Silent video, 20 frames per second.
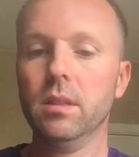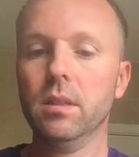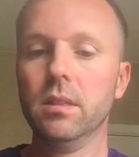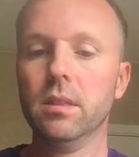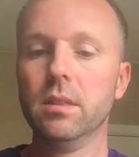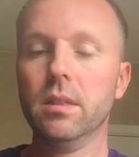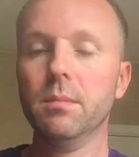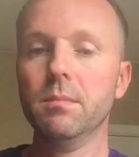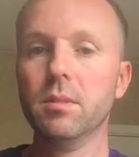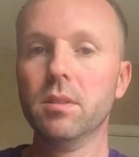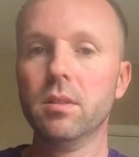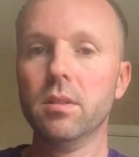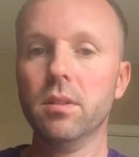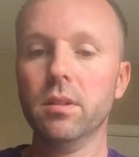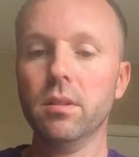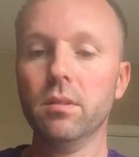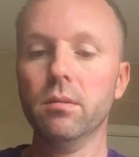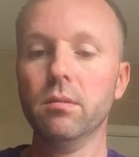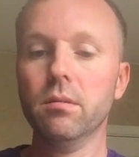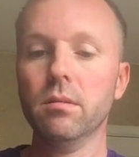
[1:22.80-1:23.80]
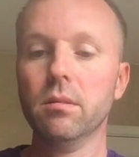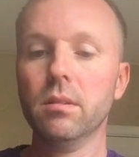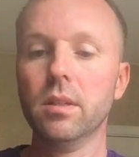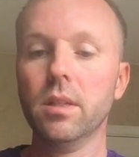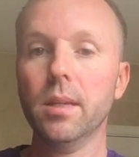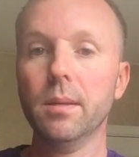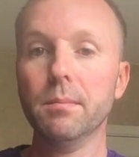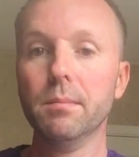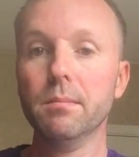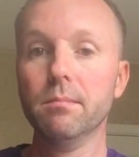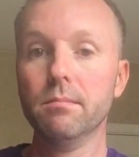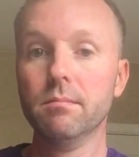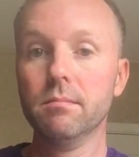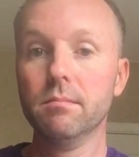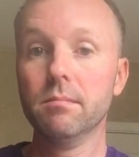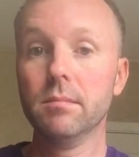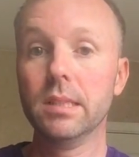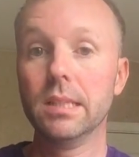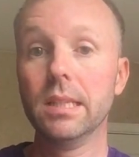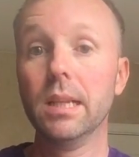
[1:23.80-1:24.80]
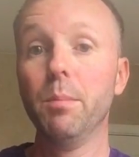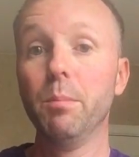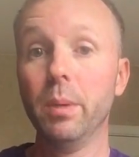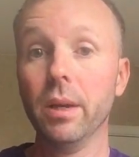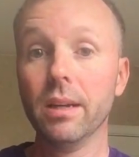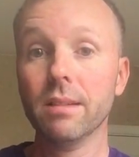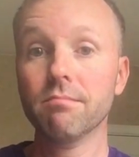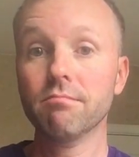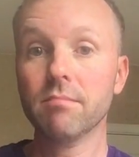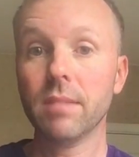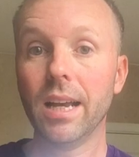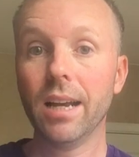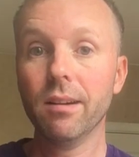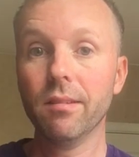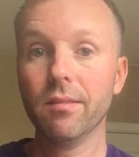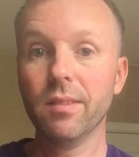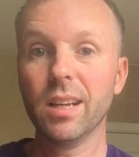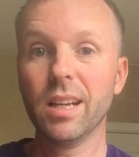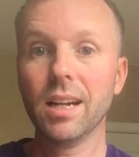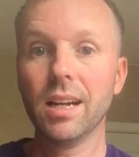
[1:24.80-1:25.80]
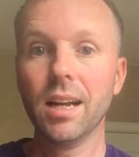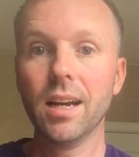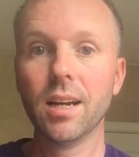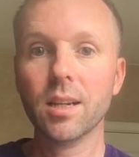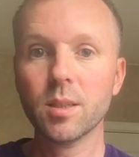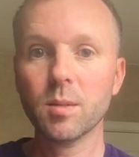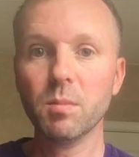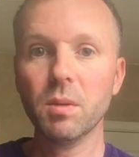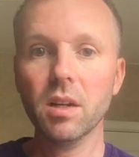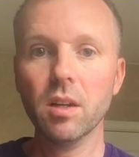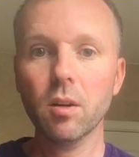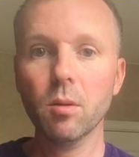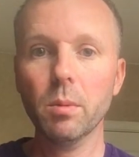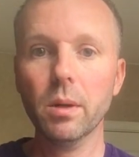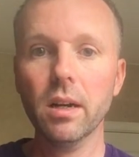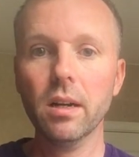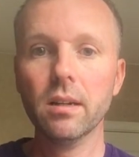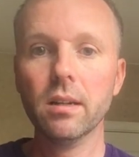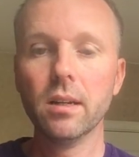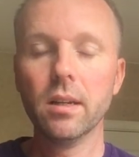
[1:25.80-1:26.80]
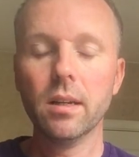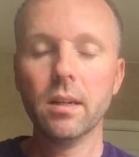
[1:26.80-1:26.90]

seems to keep slipping out of the clasp a little bit.